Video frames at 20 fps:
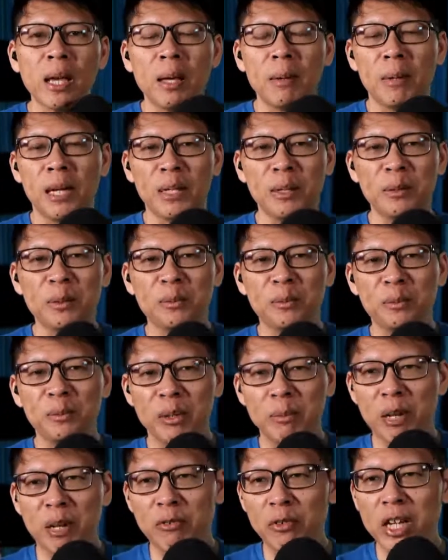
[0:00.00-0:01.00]
But
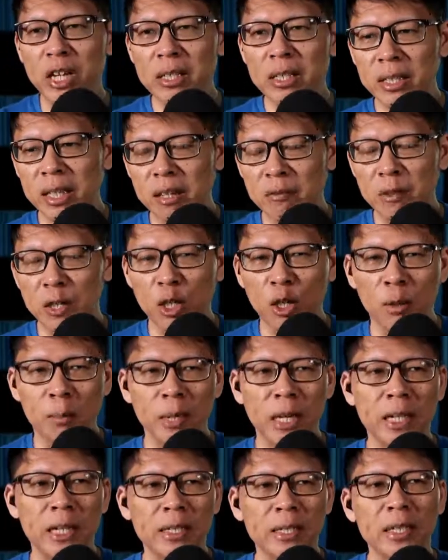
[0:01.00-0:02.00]
when my friend gave a
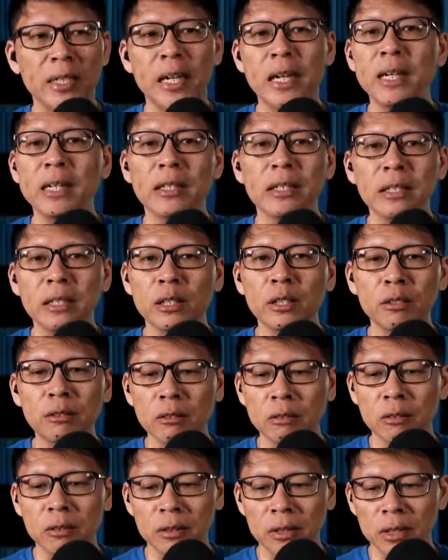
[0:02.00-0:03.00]
comment and said, "Hey,
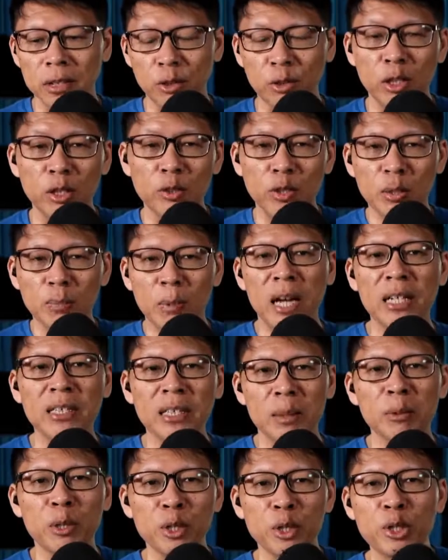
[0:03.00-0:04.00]
you need to spice
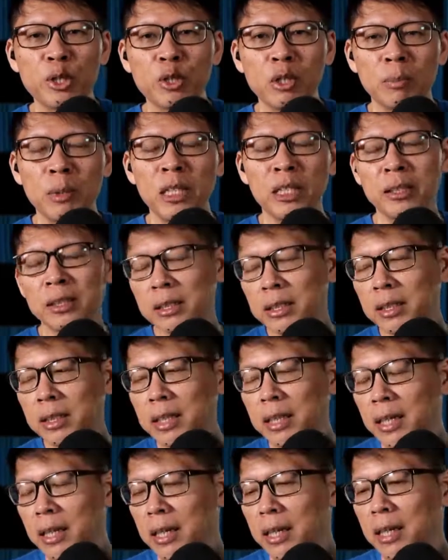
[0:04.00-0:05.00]
up your show a bit,"
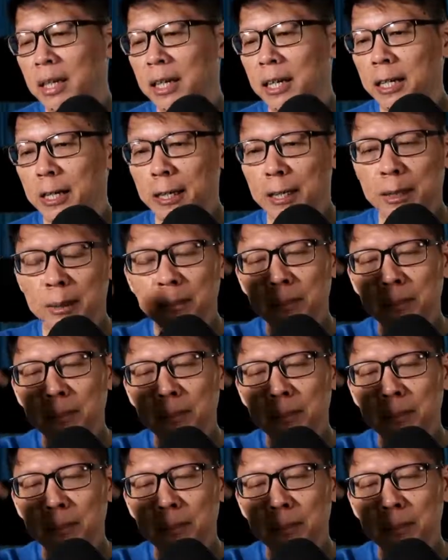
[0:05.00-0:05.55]
I